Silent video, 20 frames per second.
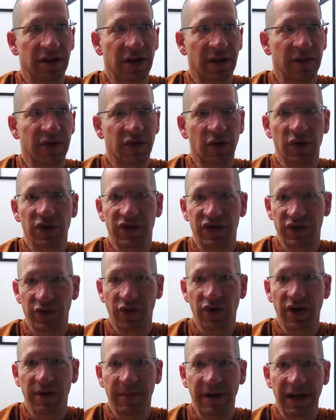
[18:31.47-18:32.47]
was told a
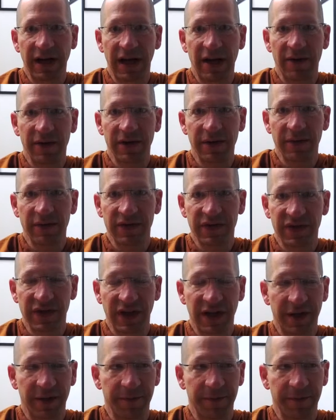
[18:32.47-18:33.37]
story about how he was